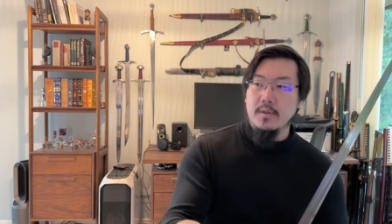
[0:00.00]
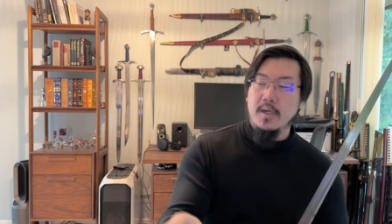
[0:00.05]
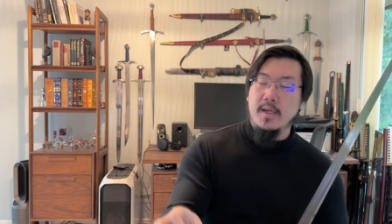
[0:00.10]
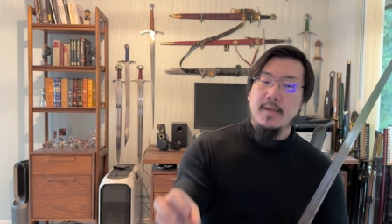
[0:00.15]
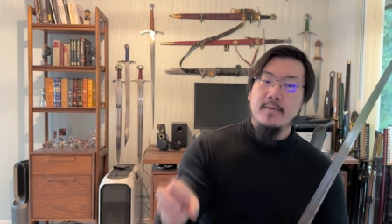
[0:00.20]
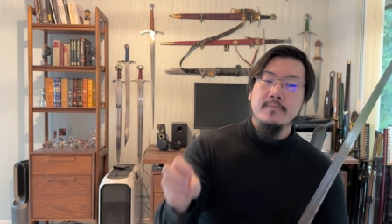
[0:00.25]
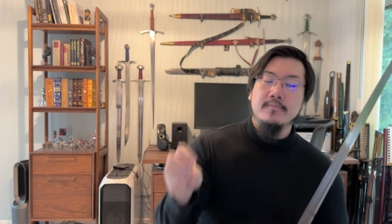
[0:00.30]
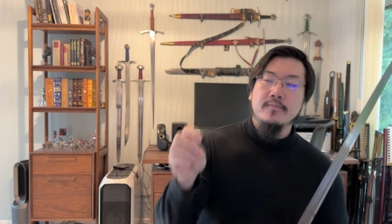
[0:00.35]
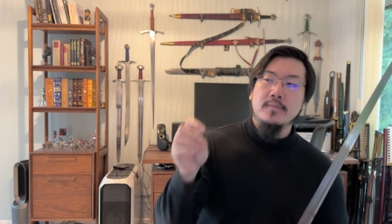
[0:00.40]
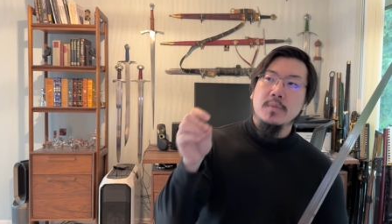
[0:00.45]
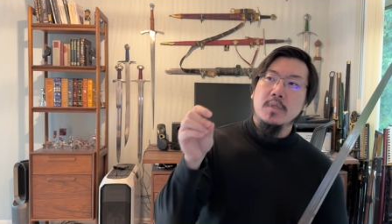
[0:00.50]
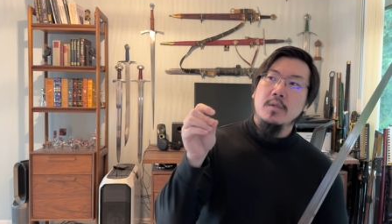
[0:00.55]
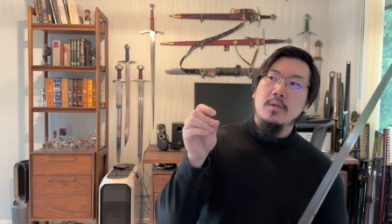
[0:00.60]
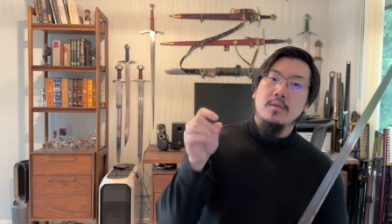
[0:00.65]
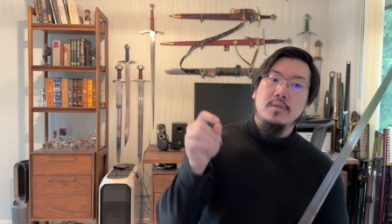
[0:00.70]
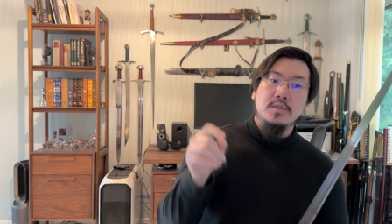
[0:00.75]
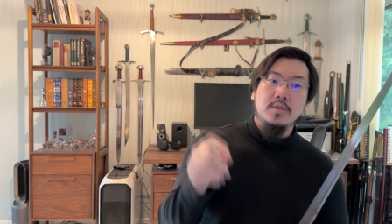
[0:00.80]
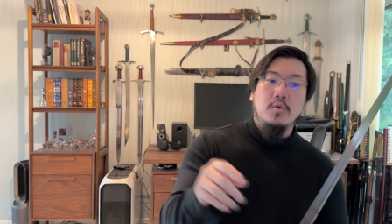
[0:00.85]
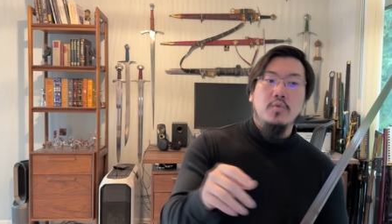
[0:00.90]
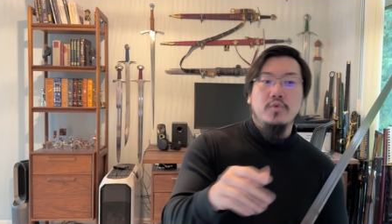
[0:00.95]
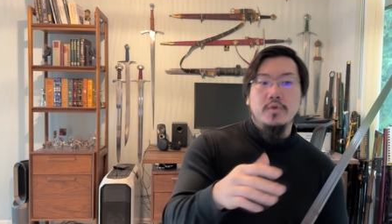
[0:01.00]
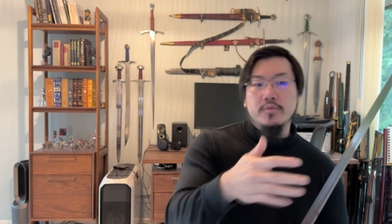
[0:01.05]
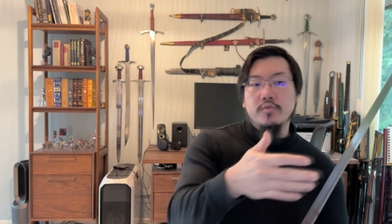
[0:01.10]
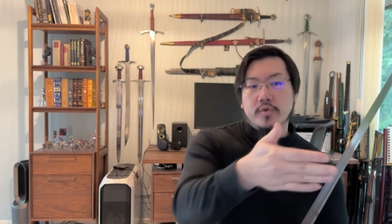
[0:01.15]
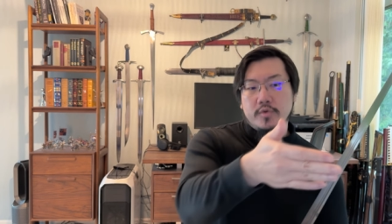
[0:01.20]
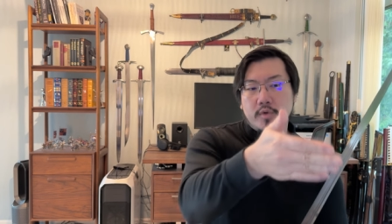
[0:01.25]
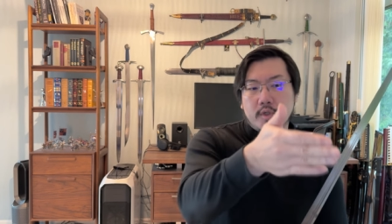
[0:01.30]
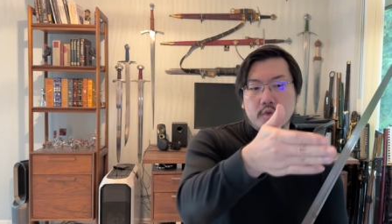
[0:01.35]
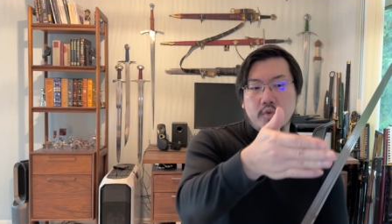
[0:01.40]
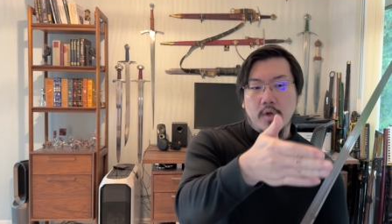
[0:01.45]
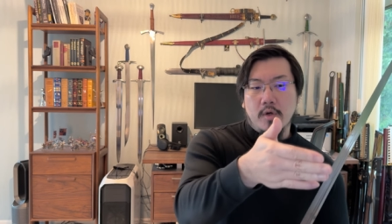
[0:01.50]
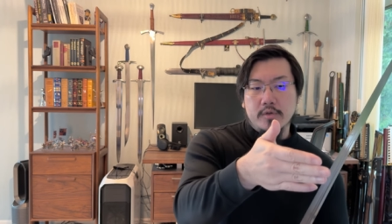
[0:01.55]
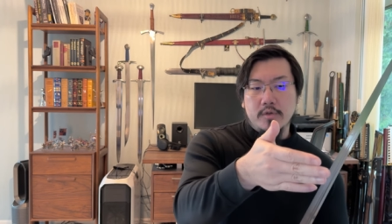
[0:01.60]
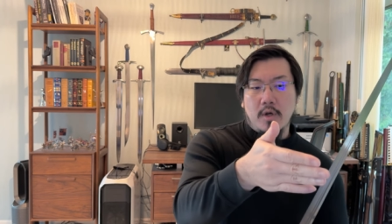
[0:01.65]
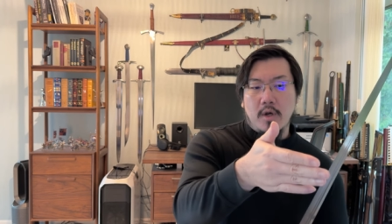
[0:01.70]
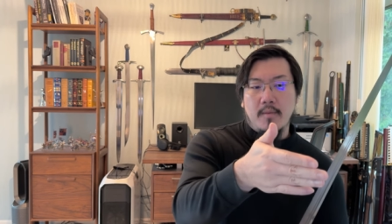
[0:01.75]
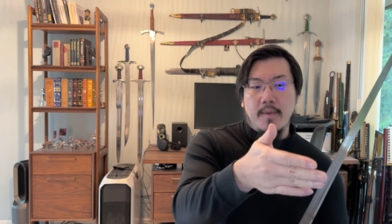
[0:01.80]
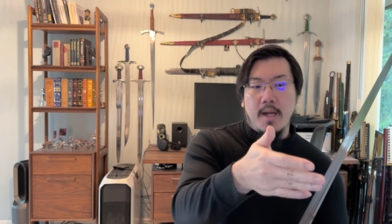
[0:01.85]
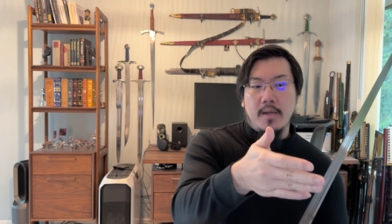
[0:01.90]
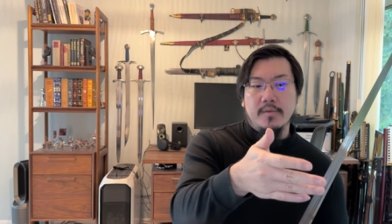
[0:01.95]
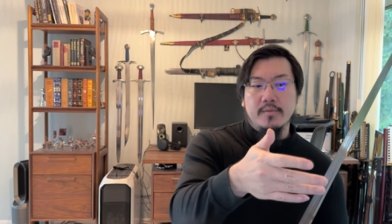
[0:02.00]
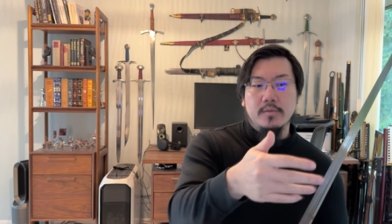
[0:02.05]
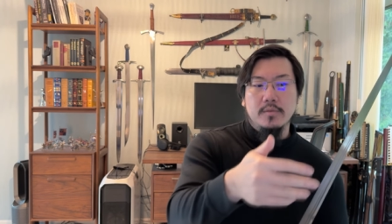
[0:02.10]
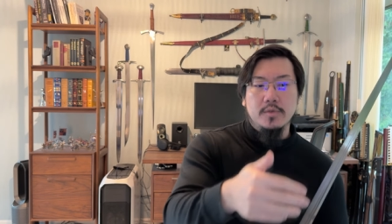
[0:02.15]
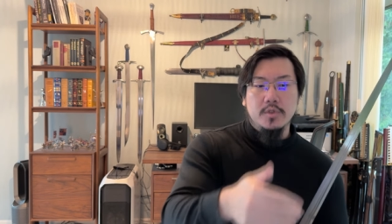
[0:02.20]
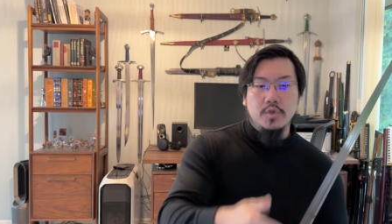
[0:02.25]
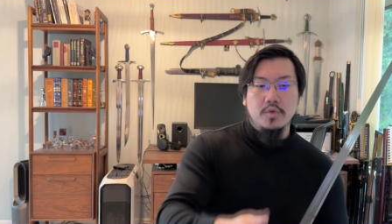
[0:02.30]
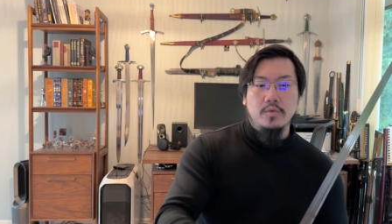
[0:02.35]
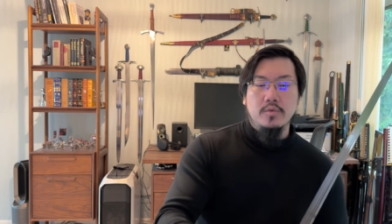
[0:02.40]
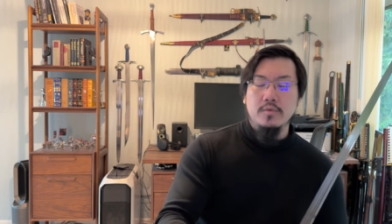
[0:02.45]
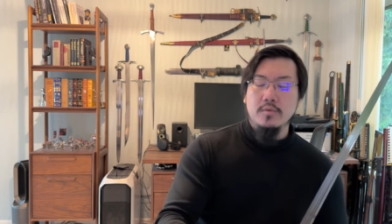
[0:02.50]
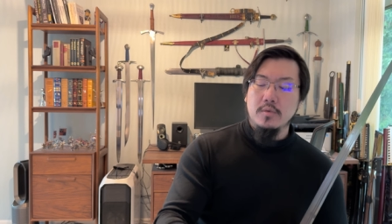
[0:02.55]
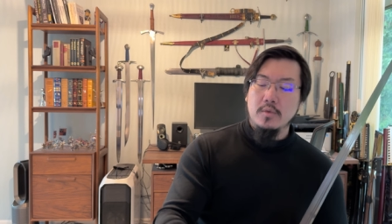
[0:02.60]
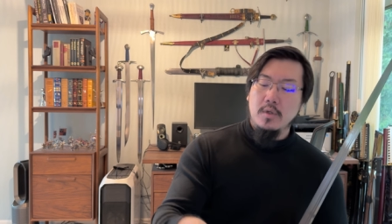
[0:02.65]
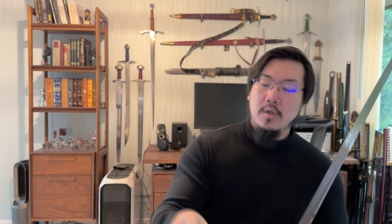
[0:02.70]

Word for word: okay? So, which we'll talk about soon.